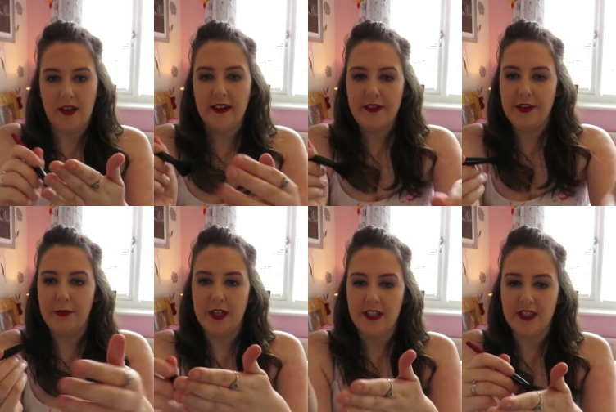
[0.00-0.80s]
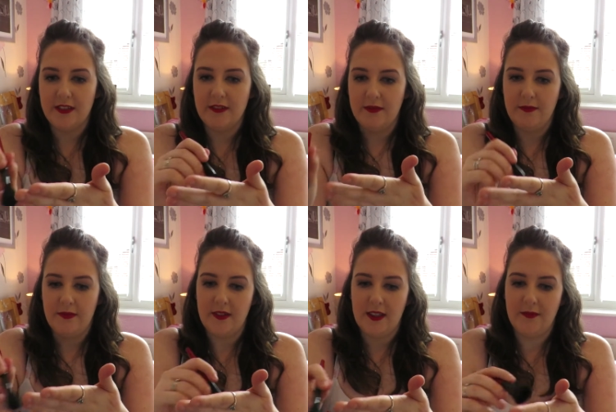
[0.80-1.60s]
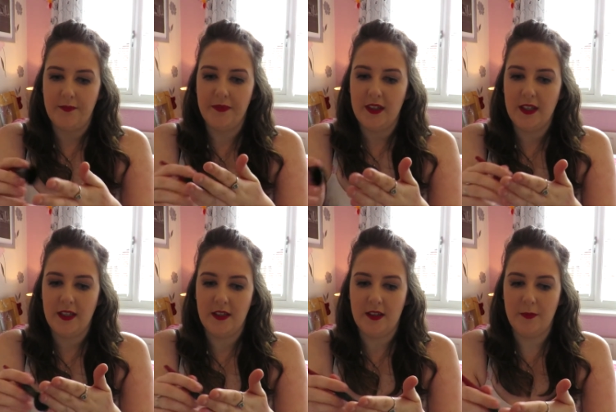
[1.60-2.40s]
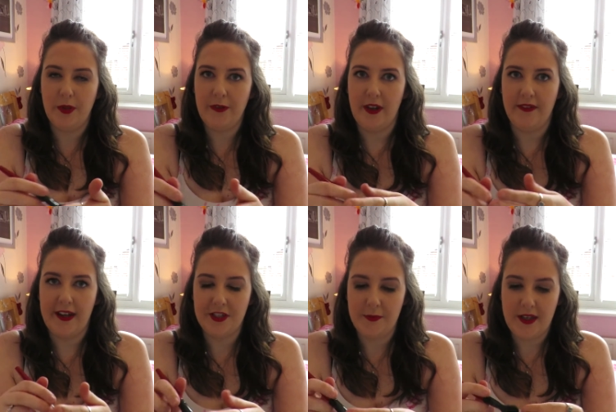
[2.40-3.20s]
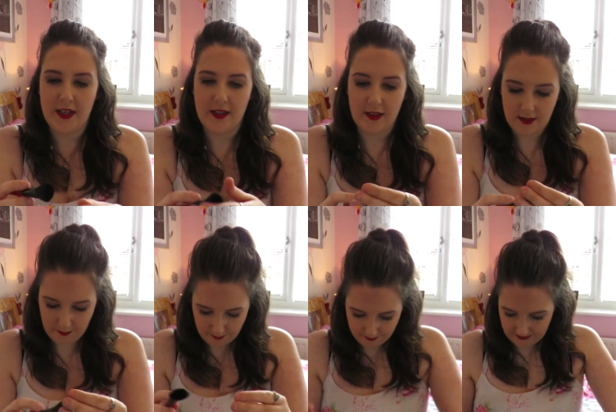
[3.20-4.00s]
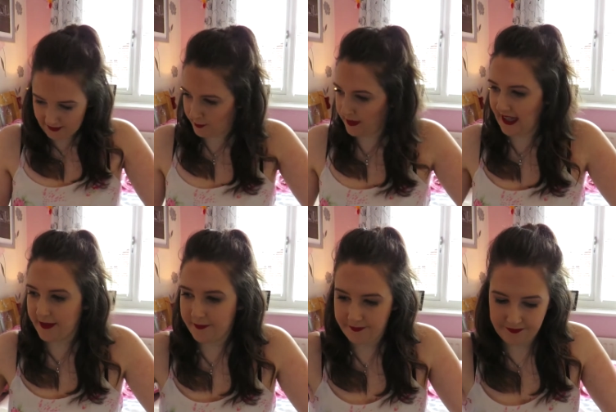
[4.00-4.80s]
I'll give it a wash, I'll buff it around a bit and have a play.